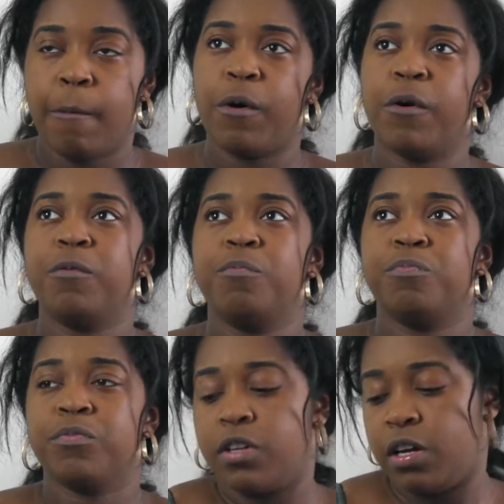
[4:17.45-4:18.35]
Well,
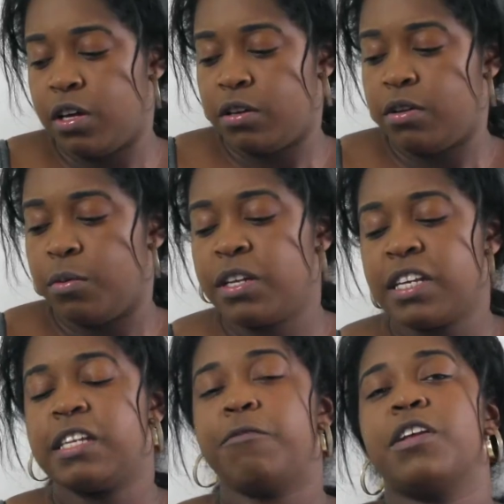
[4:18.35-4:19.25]
when I
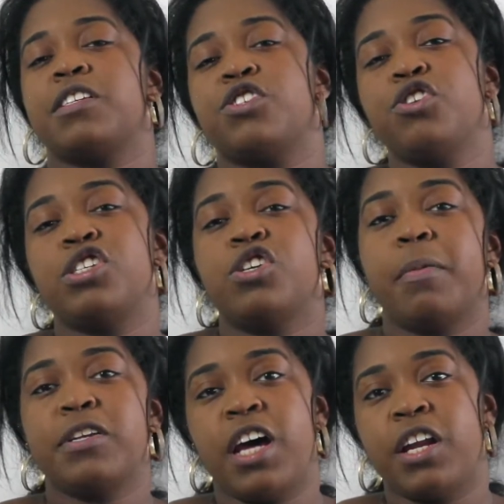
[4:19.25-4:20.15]
say different is because usually on
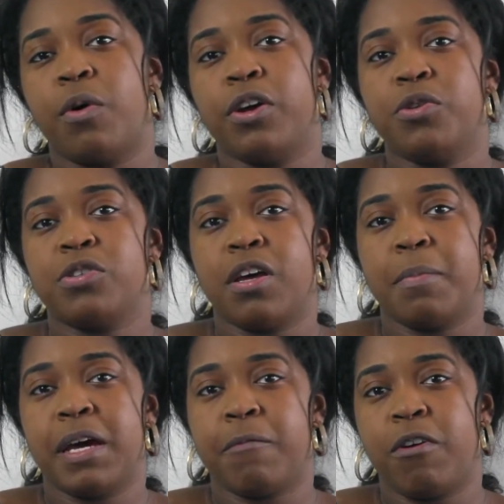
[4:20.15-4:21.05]
my channel I use the
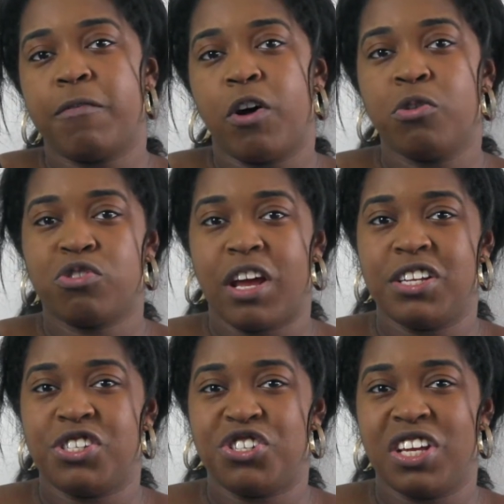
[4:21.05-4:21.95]
Makeup Forever Ultra
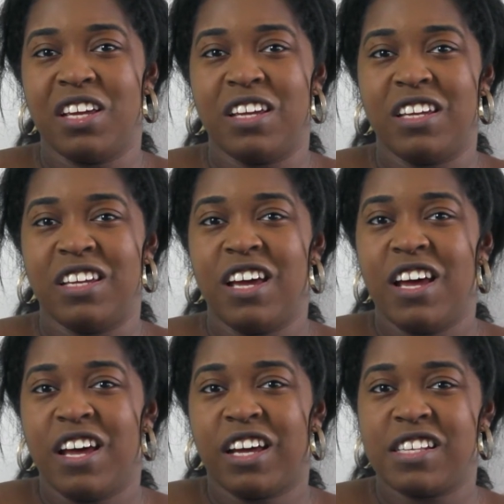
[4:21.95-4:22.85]
HD
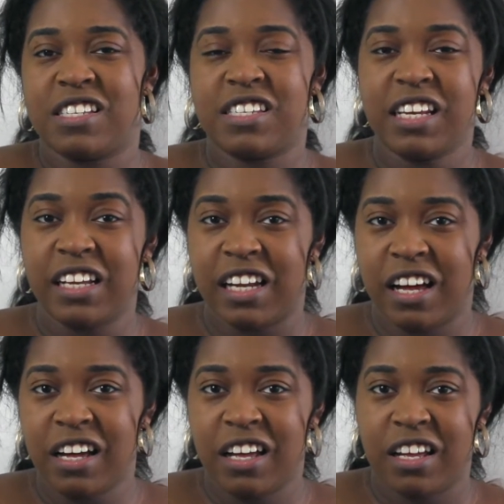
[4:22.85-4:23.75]

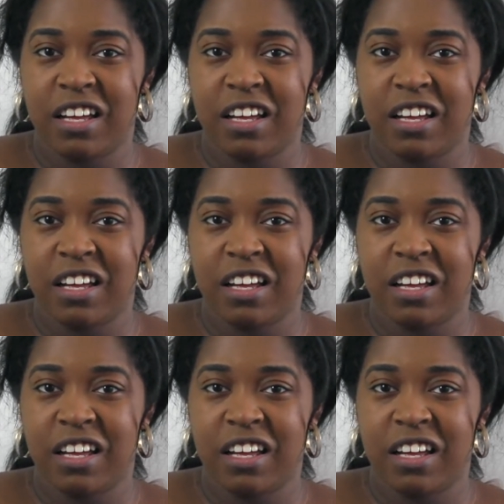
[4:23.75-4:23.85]
concealer.